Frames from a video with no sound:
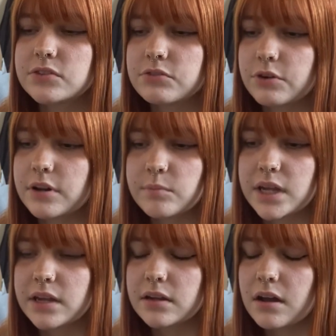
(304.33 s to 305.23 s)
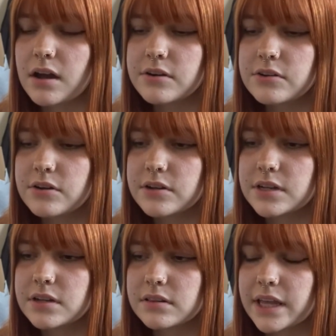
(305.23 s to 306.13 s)
thrown at me. I don't know,
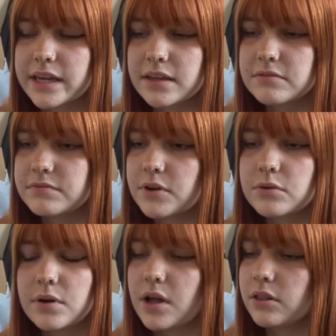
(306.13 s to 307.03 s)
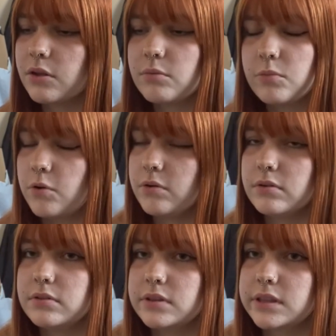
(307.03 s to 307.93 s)
like it felt a lot more
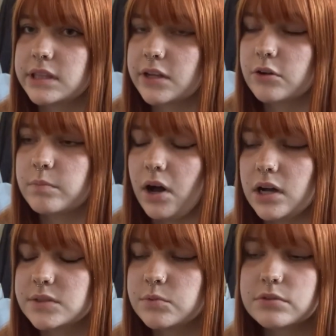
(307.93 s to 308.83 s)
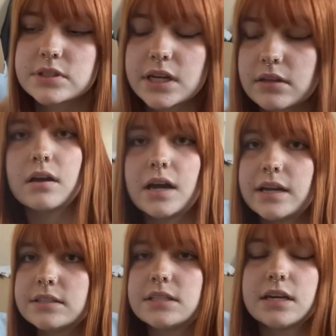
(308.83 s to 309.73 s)
than her past books. Like, I had
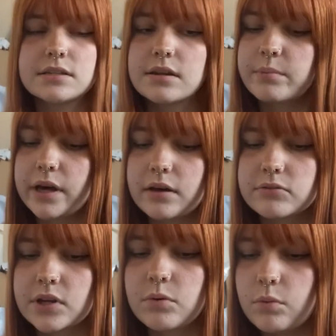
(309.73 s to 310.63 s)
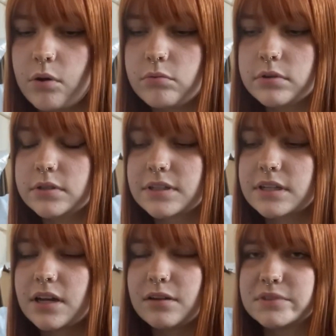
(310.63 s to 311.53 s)
to take a step back. I was like, whoa,
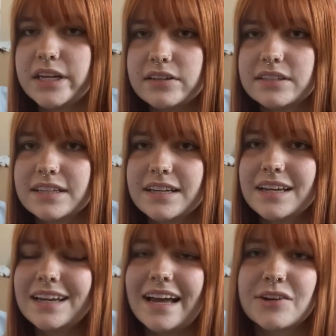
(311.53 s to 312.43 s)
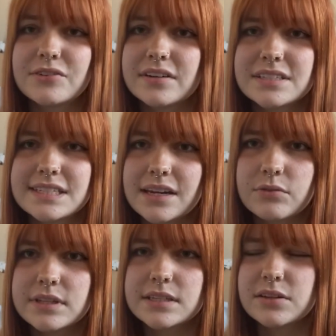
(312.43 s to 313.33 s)
calm down. I don't understand all
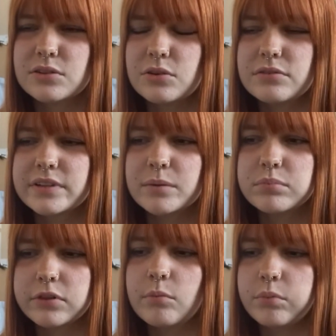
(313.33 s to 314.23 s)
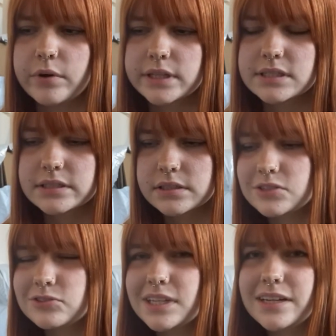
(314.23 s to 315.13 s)
this. And a lot of like plot points. So
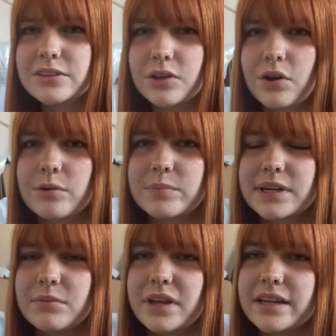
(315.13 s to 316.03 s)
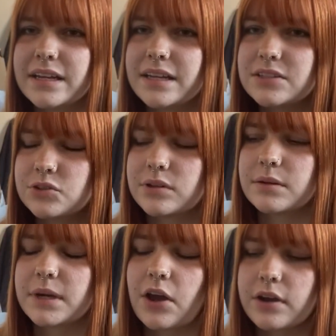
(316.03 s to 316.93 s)
it's like a lot. But now I'm getting into it. I'm
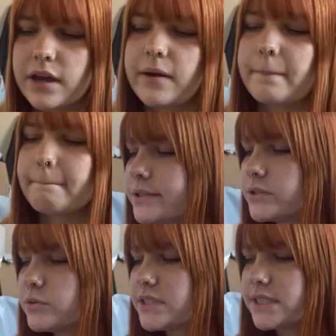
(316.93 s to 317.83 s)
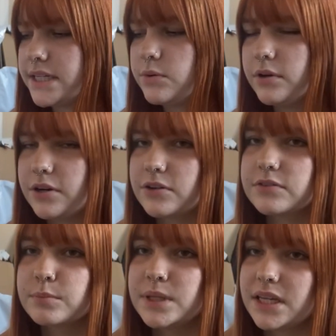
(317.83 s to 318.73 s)
like, okay. So we'll see where it goes
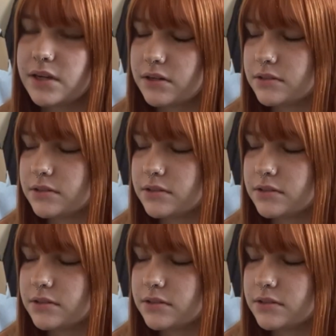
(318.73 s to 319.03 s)
from here.